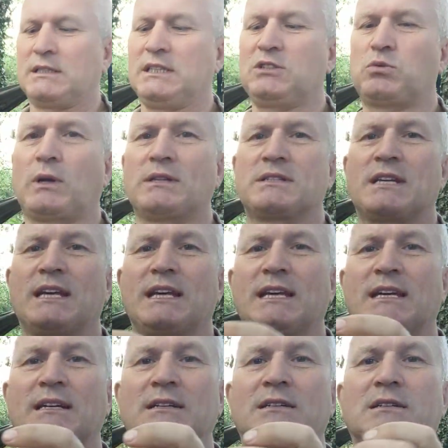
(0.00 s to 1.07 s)
These ones
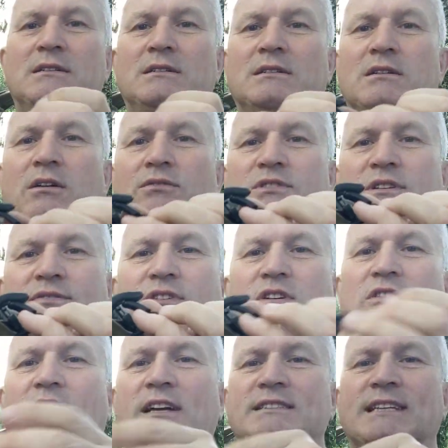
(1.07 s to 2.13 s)
here, obviously for
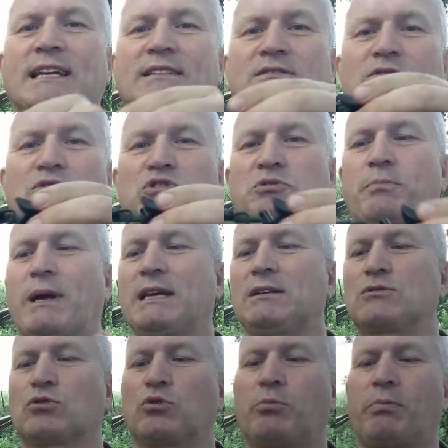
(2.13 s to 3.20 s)
your ice axe or
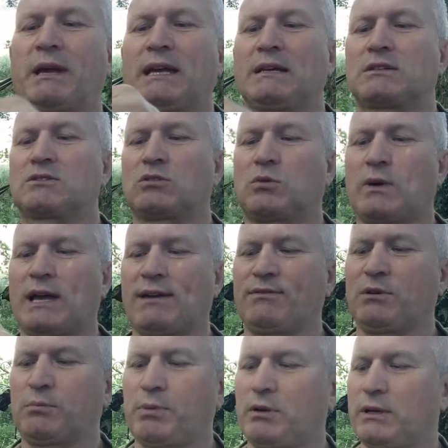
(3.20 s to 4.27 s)
spades or picks or
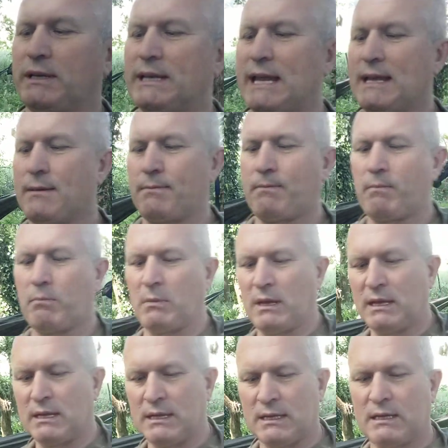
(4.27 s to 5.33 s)
whatever you put in there.
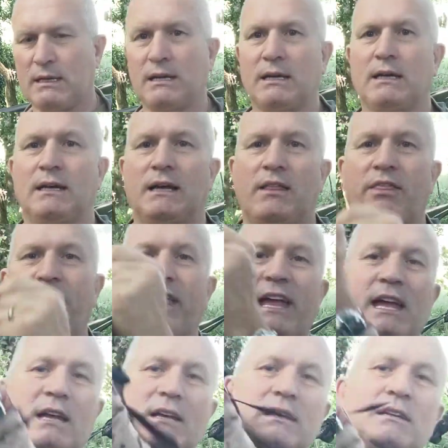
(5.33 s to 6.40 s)
And
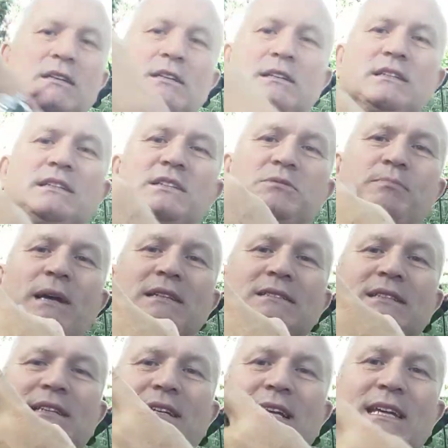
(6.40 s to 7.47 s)
that is
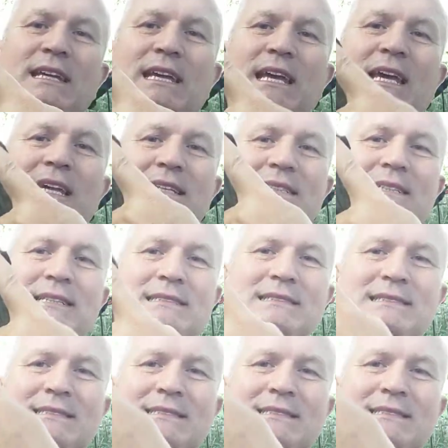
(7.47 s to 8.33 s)
basically it.